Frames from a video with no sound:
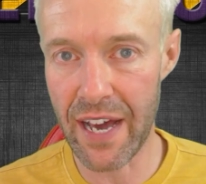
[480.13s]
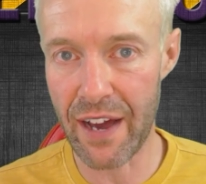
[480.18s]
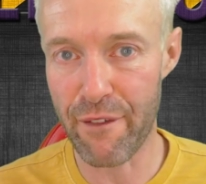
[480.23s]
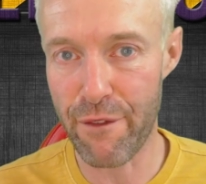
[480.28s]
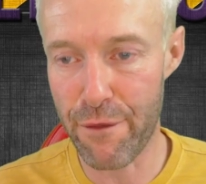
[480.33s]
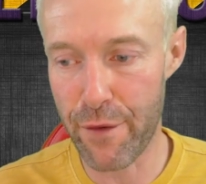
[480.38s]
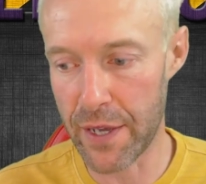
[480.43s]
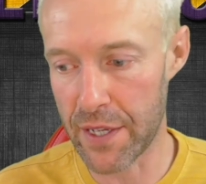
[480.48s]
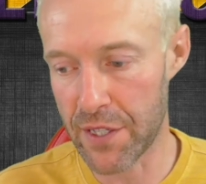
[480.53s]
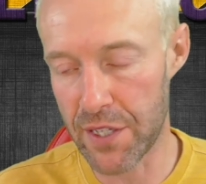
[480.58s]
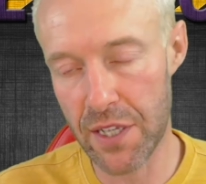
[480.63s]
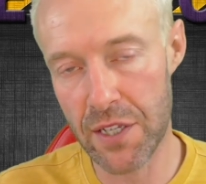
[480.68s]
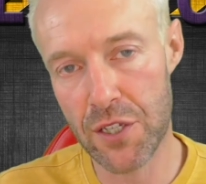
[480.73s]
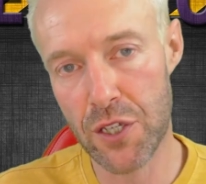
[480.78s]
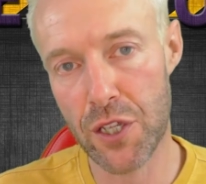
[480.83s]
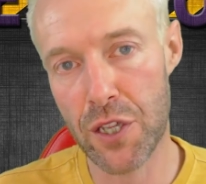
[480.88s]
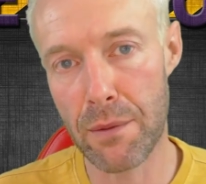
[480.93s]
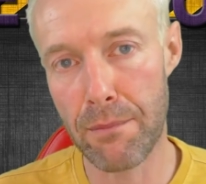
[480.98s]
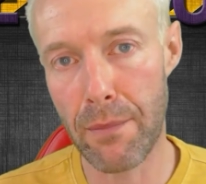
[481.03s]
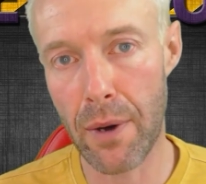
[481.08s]
that fits
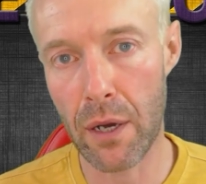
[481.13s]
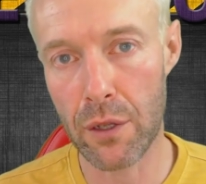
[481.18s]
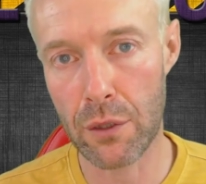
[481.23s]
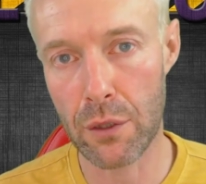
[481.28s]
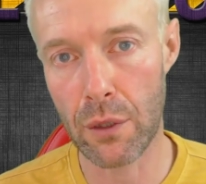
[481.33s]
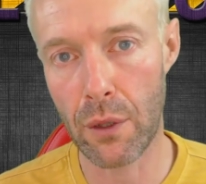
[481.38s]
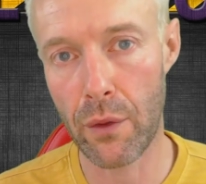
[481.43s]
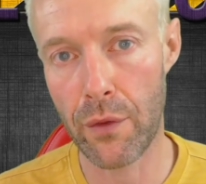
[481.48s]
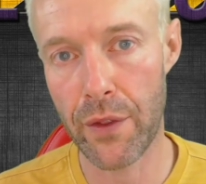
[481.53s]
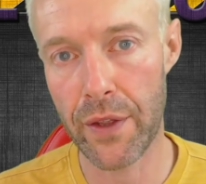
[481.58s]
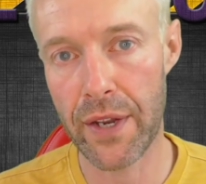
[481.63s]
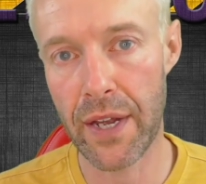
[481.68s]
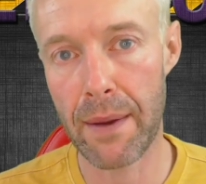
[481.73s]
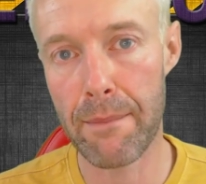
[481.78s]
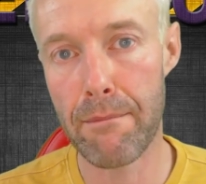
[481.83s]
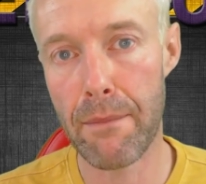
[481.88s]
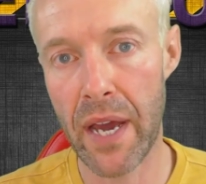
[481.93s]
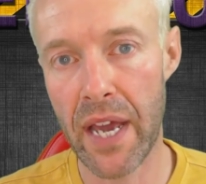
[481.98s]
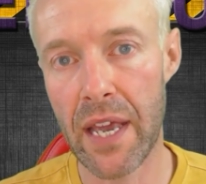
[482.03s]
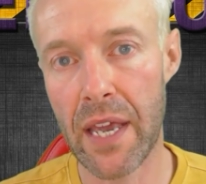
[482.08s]
into the model that
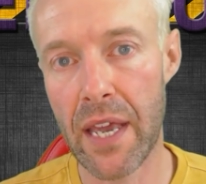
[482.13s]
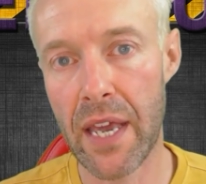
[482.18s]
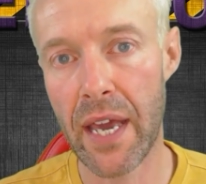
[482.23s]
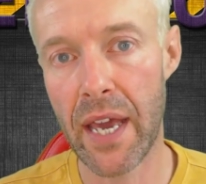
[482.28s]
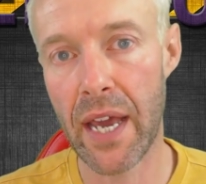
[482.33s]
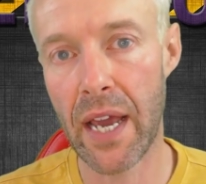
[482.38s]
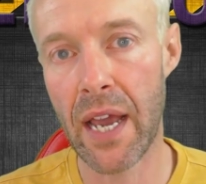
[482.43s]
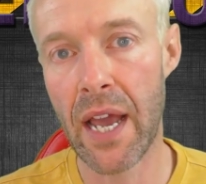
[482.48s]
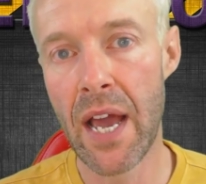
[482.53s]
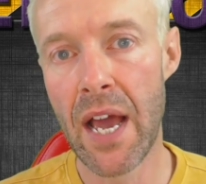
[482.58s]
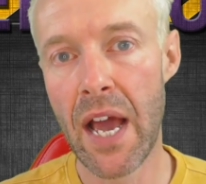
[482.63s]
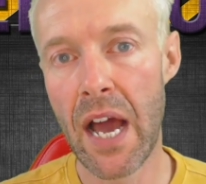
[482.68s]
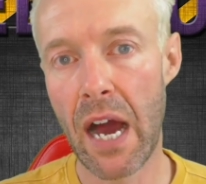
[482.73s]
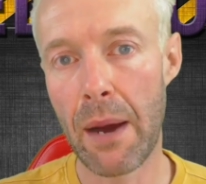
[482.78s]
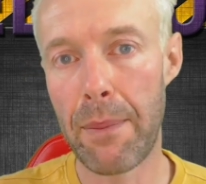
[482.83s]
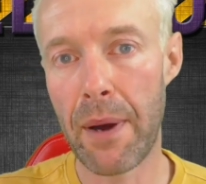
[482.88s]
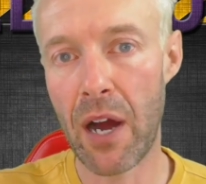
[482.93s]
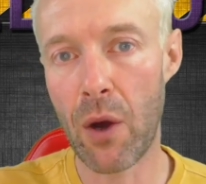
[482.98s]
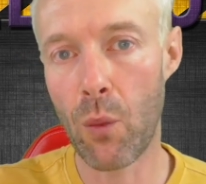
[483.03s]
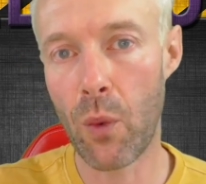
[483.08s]
I'm making
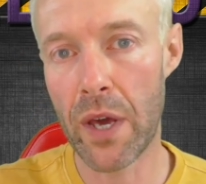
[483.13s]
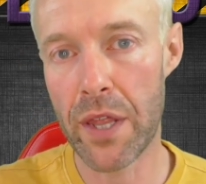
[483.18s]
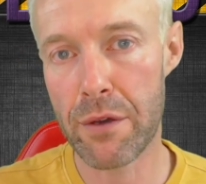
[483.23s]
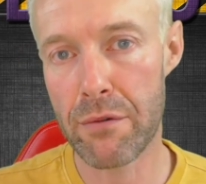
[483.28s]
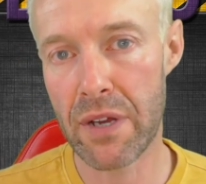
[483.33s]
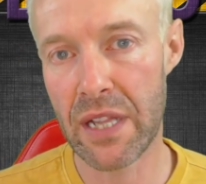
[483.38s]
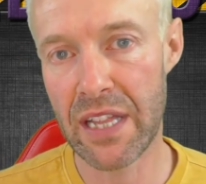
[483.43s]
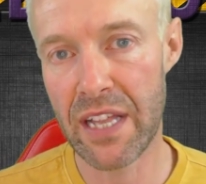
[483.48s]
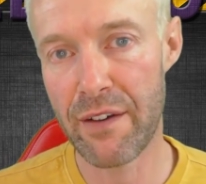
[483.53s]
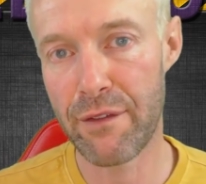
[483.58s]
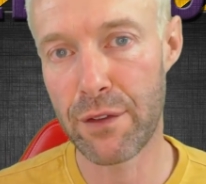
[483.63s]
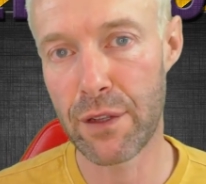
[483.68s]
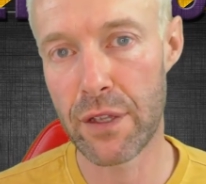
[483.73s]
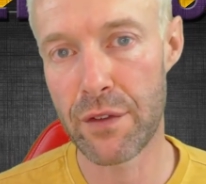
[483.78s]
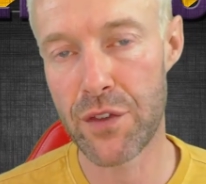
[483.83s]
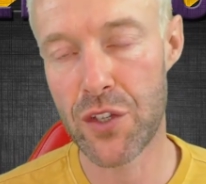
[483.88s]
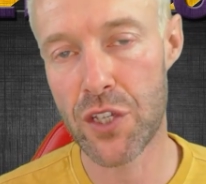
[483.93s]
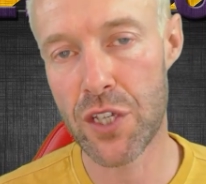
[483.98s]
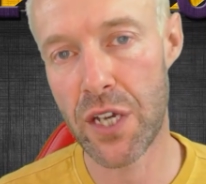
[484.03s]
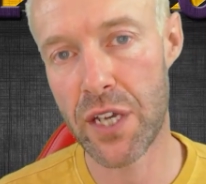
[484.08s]
about whether a level
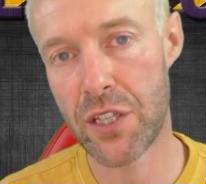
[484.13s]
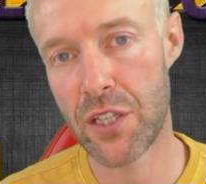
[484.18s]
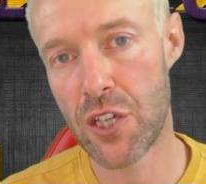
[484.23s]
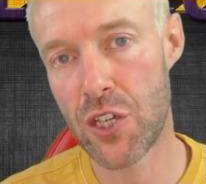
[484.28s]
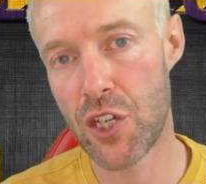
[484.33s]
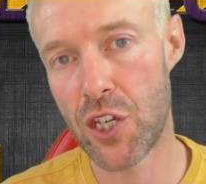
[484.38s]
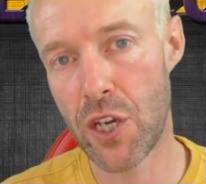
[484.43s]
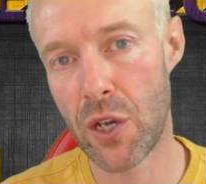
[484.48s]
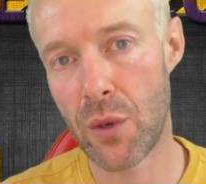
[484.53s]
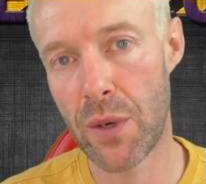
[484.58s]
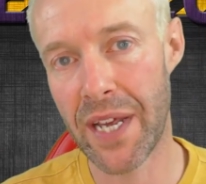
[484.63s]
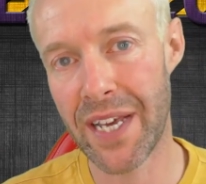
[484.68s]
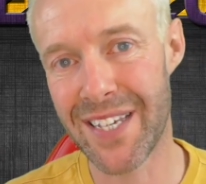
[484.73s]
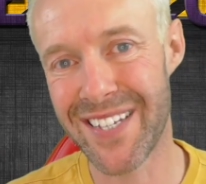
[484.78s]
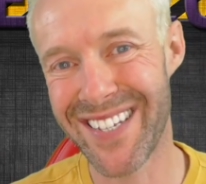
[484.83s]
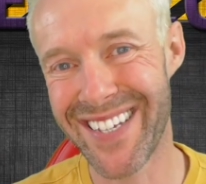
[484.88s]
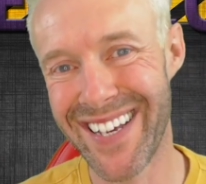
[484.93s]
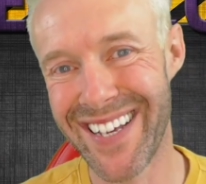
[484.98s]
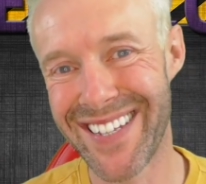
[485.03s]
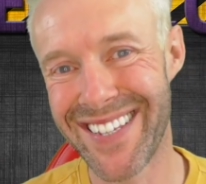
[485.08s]
of certitude
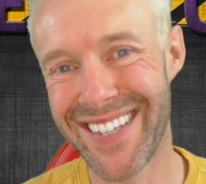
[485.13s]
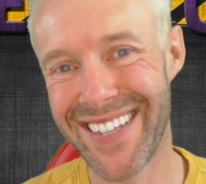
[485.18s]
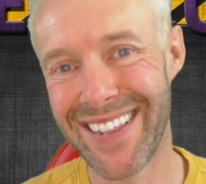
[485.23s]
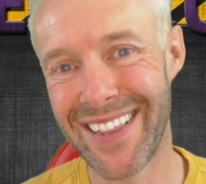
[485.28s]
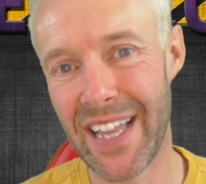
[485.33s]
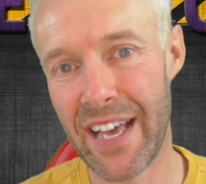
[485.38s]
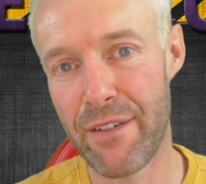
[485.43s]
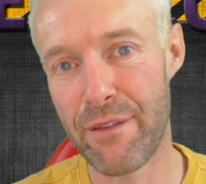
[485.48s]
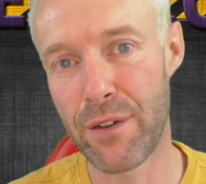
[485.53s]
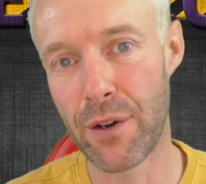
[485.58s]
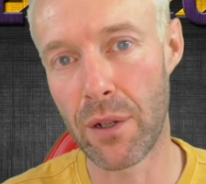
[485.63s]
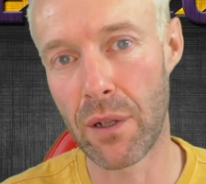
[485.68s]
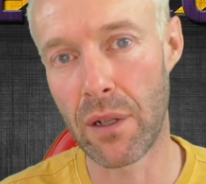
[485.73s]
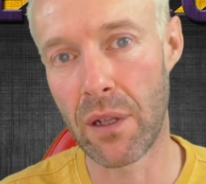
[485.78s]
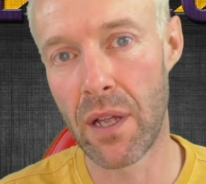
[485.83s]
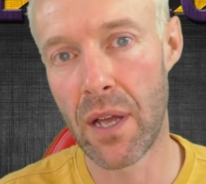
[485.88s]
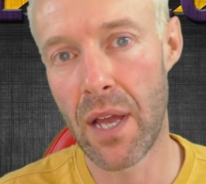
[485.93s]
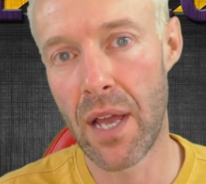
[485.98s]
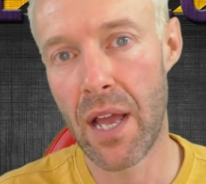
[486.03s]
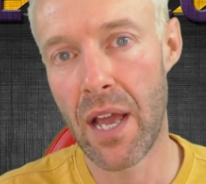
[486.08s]
exceeds the
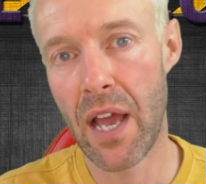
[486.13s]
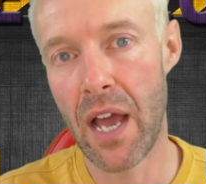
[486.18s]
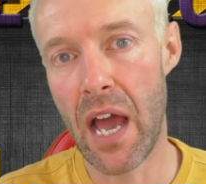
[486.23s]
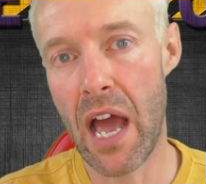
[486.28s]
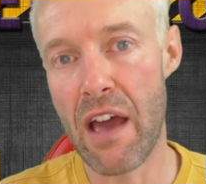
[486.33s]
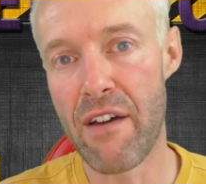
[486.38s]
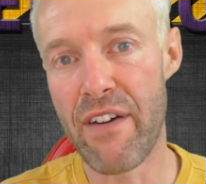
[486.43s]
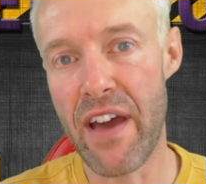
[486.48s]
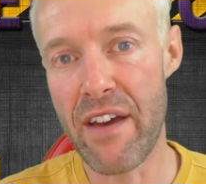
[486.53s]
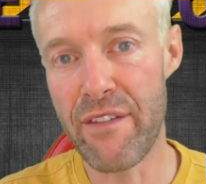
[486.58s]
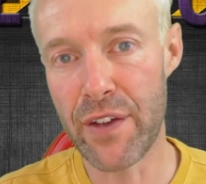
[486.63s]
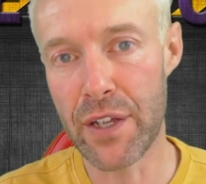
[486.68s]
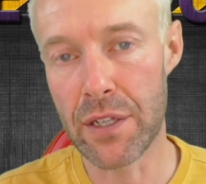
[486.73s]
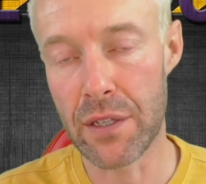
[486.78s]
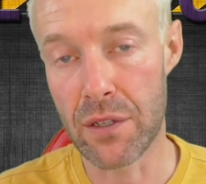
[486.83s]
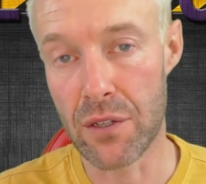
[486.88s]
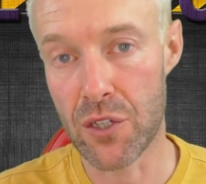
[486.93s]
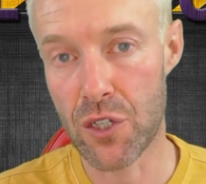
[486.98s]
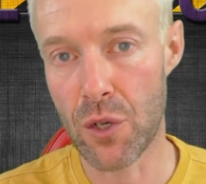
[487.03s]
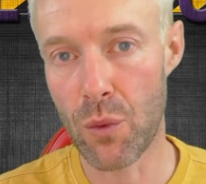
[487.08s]
level of
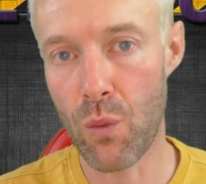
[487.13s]
evidence.